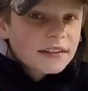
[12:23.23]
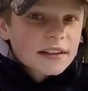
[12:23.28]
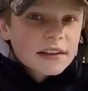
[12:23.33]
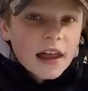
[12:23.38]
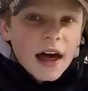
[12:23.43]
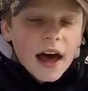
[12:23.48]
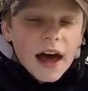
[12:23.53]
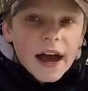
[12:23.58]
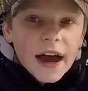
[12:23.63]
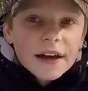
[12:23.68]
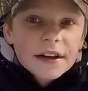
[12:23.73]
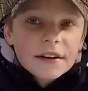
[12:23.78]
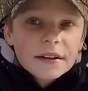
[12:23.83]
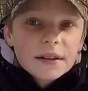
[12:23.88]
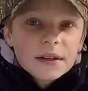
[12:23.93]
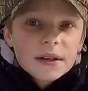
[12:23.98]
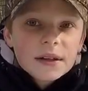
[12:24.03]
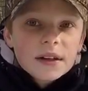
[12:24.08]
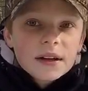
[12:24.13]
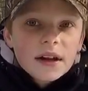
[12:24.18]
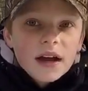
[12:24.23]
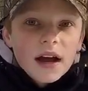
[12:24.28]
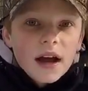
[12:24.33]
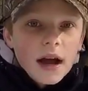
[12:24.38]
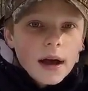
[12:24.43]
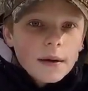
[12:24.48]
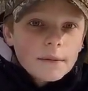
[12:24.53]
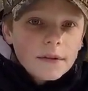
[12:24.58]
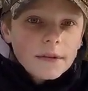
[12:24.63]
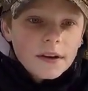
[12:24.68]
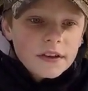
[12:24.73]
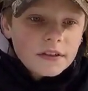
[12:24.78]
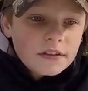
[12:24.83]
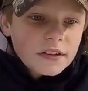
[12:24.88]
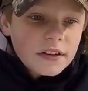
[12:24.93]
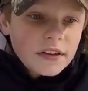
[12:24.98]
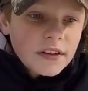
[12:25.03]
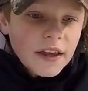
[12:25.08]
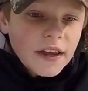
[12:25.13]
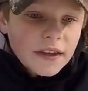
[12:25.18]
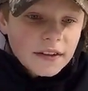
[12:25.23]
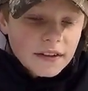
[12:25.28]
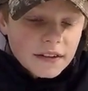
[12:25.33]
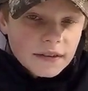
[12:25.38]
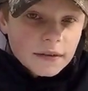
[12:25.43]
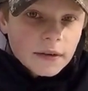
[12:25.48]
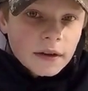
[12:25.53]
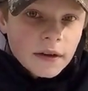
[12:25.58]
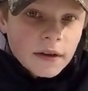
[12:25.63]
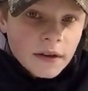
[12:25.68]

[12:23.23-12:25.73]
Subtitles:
Glide version of this.